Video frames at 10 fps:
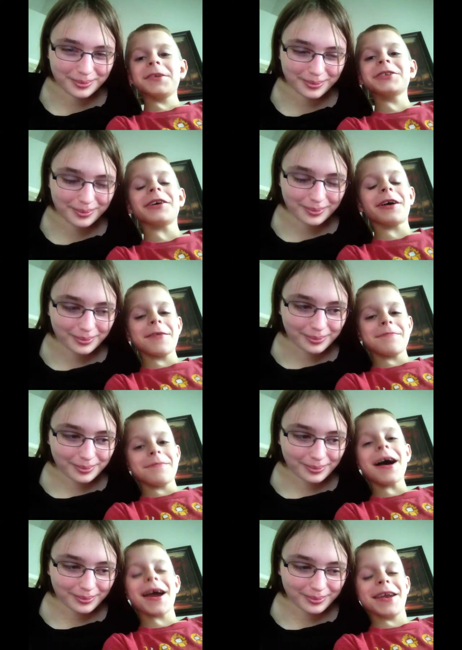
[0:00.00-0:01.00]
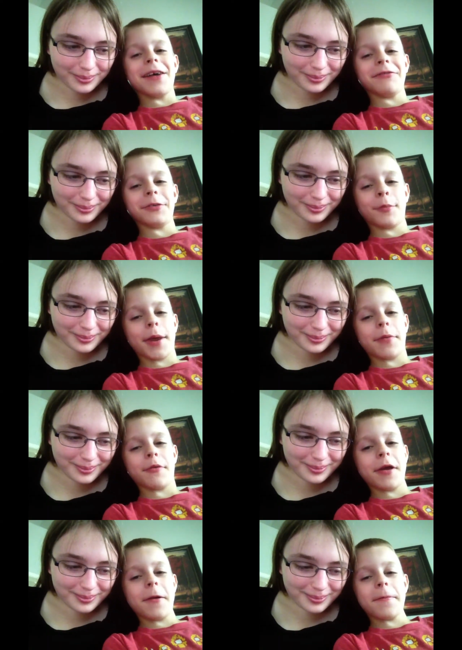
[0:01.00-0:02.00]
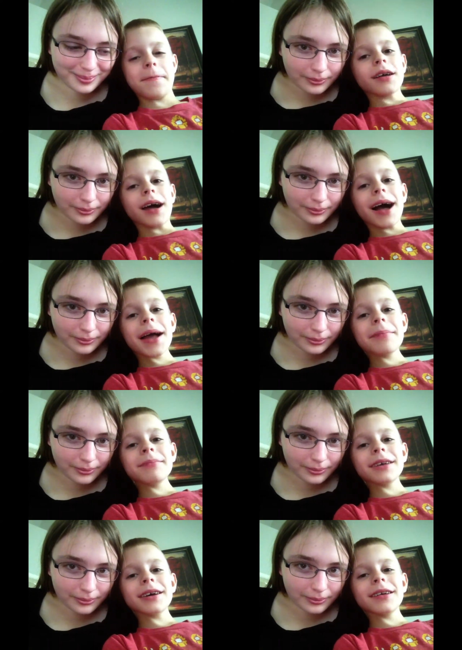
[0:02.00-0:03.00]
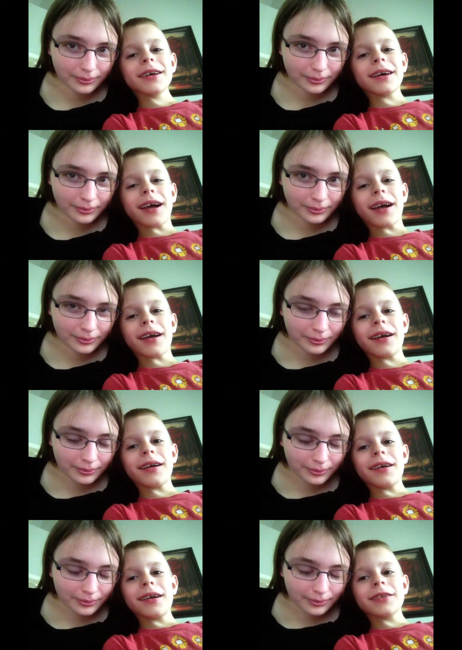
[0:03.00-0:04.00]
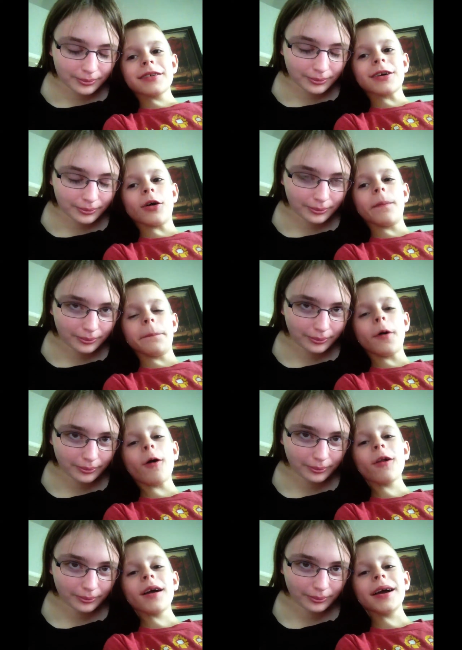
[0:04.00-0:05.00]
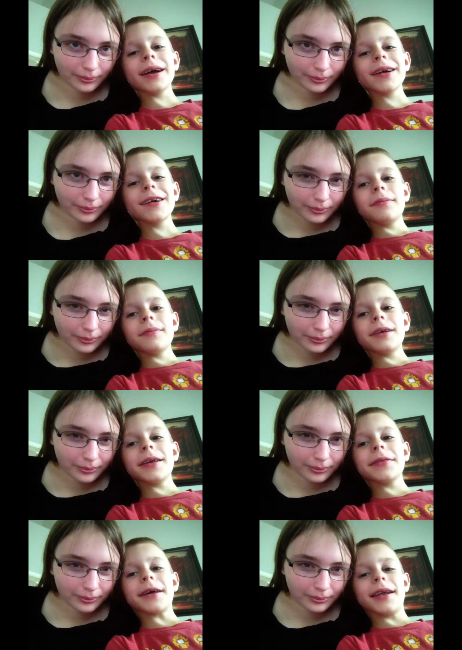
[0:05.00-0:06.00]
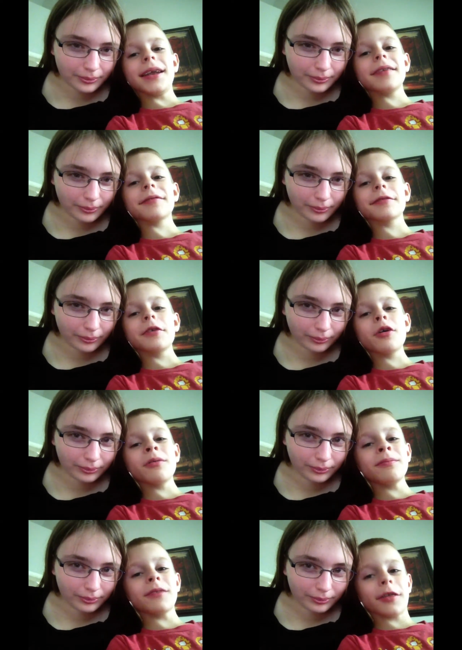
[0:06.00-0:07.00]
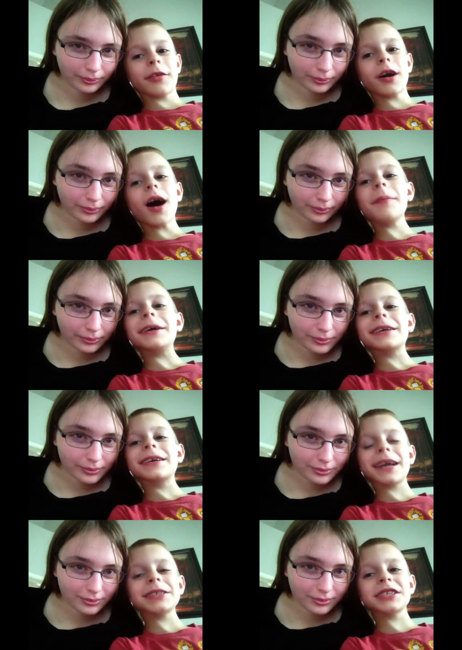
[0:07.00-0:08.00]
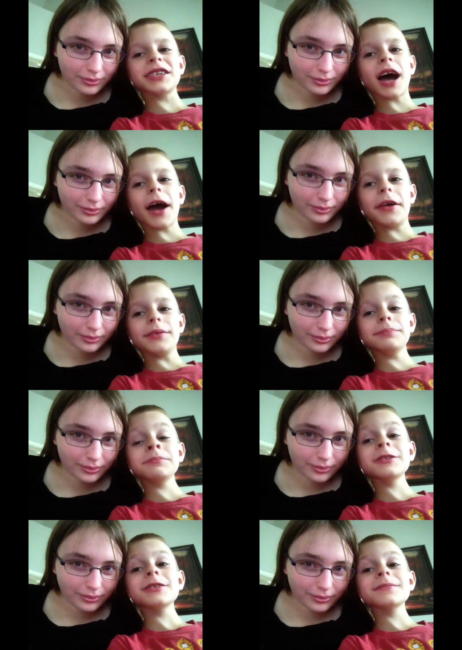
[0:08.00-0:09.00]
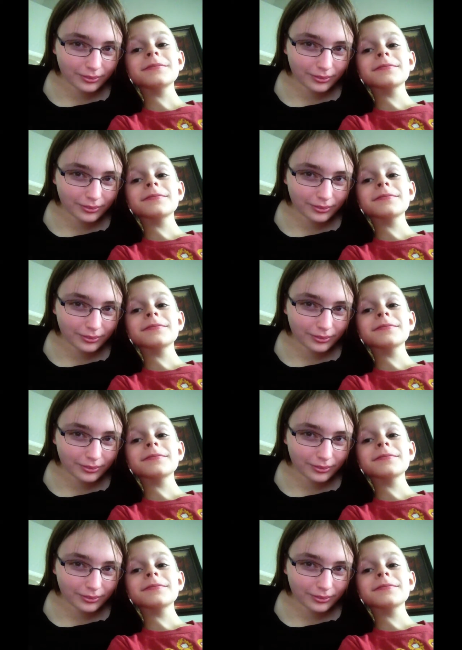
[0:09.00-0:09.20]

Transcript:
Speaker 1: Sorry, I love to be weird. I'm gonna go bowling in the living room with common kitchen items.